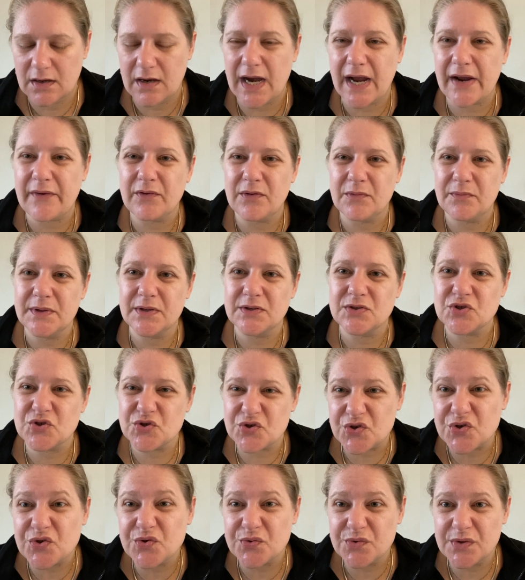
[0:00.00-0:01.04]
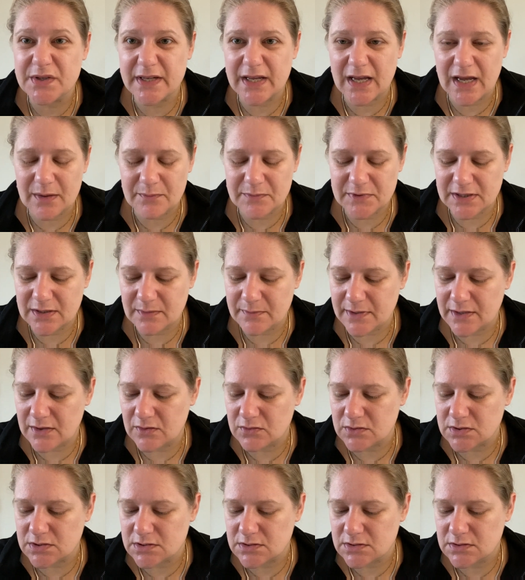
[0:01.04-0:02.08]
I will be truly happy
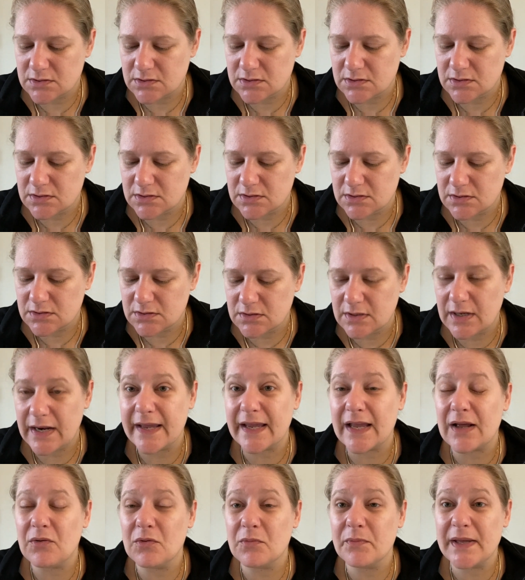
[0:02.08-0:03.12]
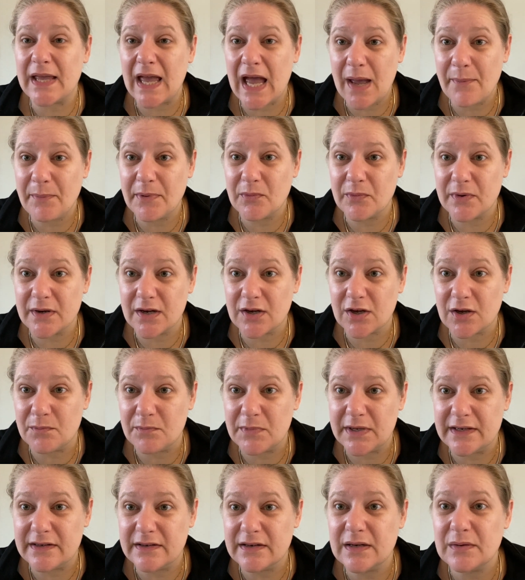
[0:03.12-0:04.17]
about. Like, I'll be happy when I
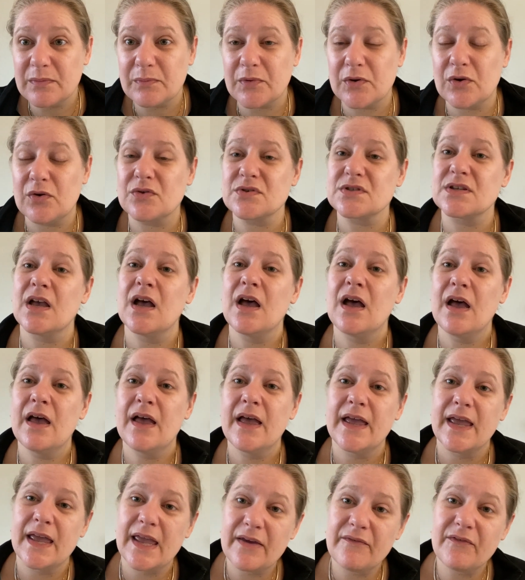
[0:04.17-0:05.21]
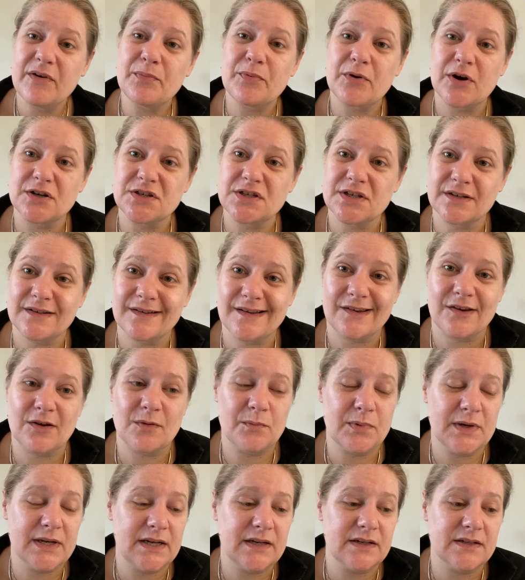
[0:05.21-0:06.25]
completed it, because every project I
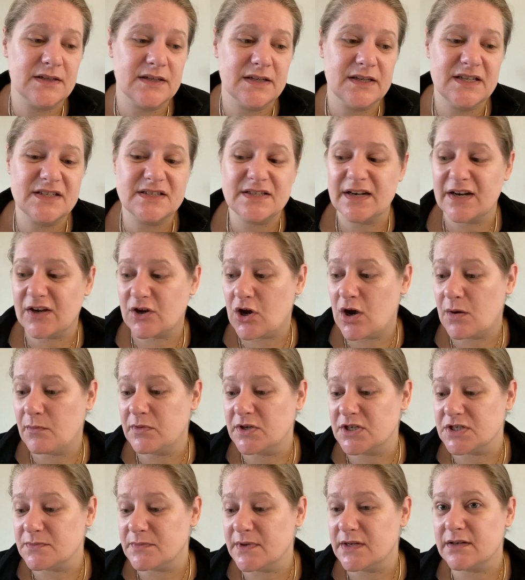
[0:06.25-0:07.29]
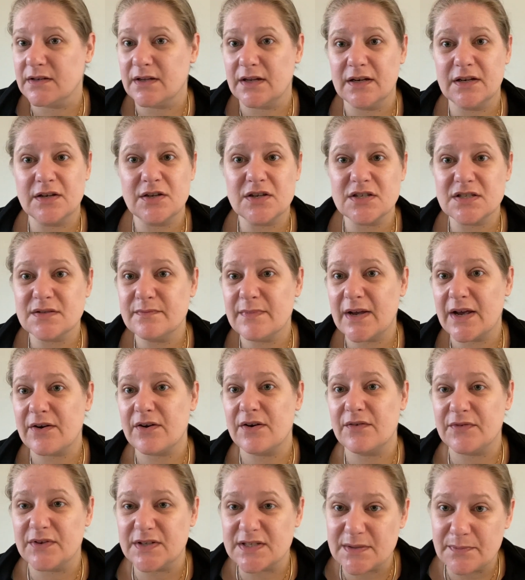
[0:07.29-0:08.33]
complete is an accomplishment. And it doesn't matter
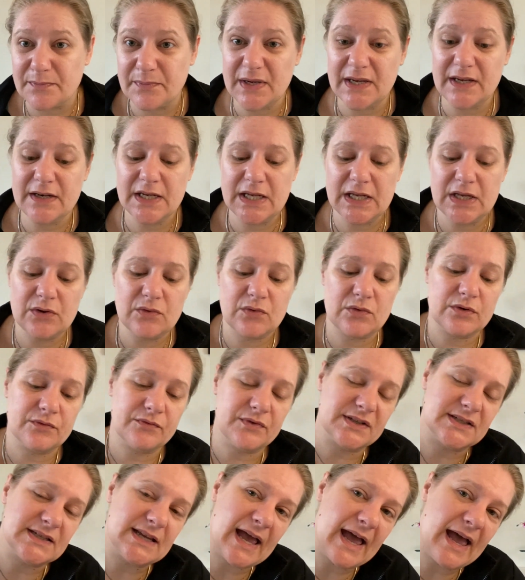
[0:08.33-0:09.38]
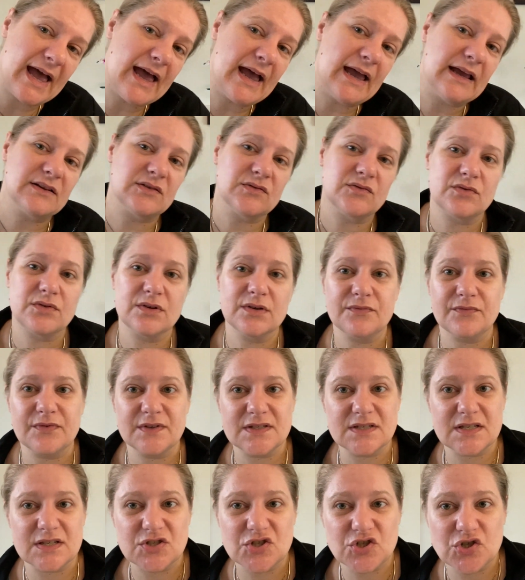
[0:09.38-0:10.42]
if it's a beanie or if it's a hat or if
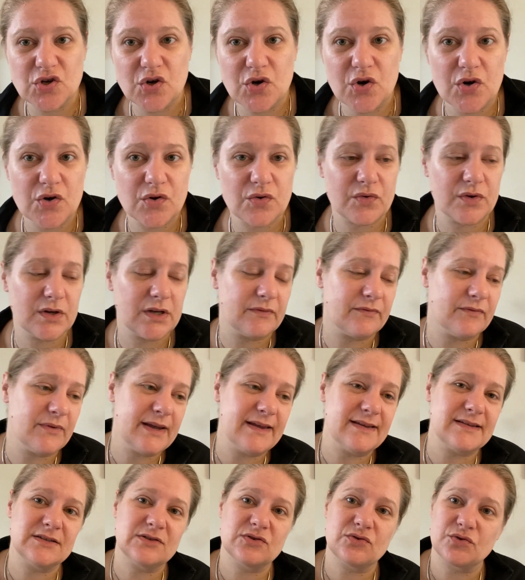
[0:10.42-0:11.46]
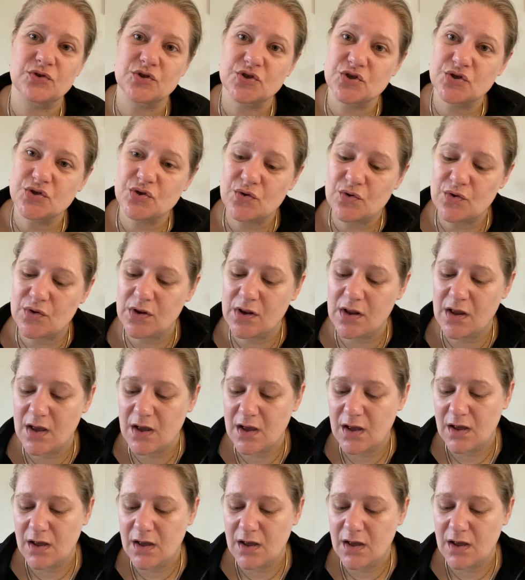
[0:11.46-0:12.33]
it's a shirt or a vest or a shawl.